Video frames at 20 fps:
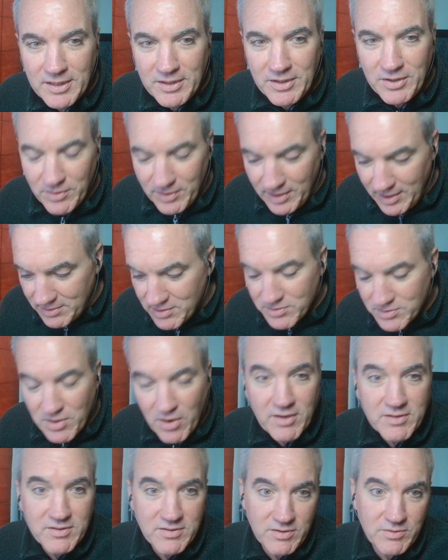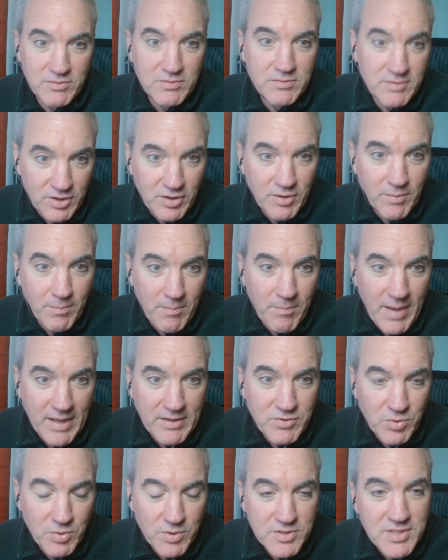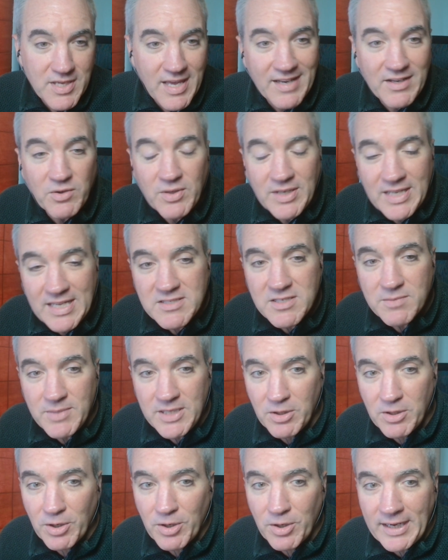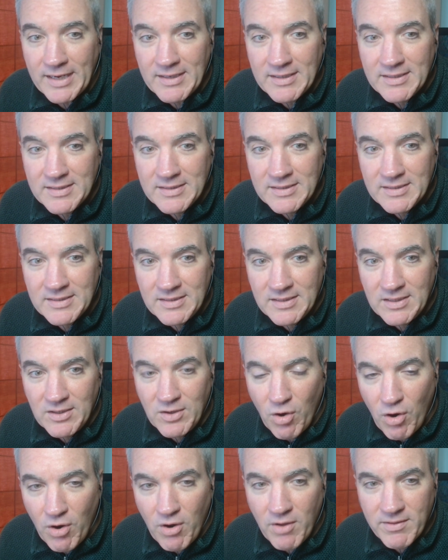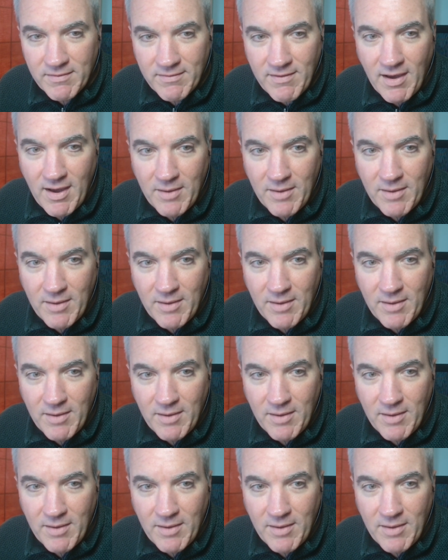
You need to talk to your mentors, and you need to be learning all the time.